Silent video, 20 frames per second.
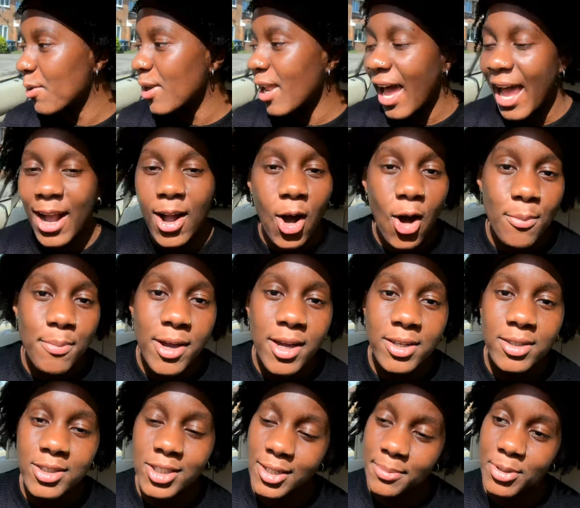like,
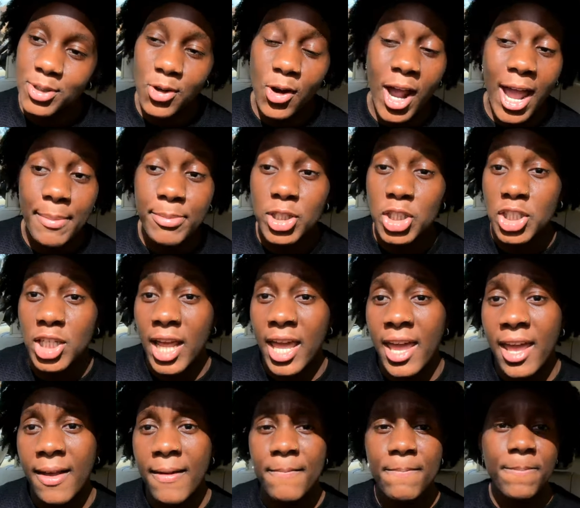comment, subscribe,
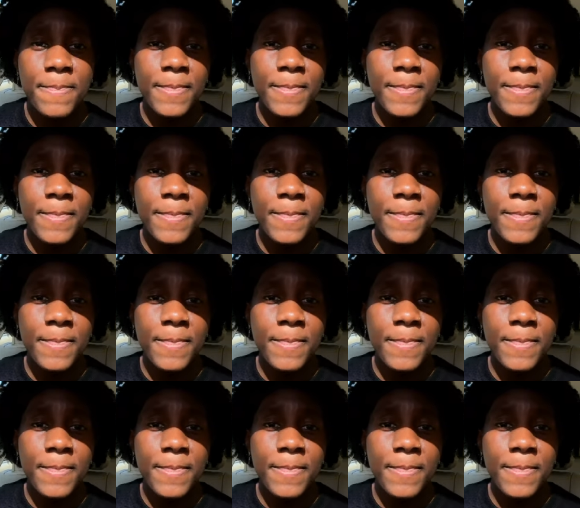share.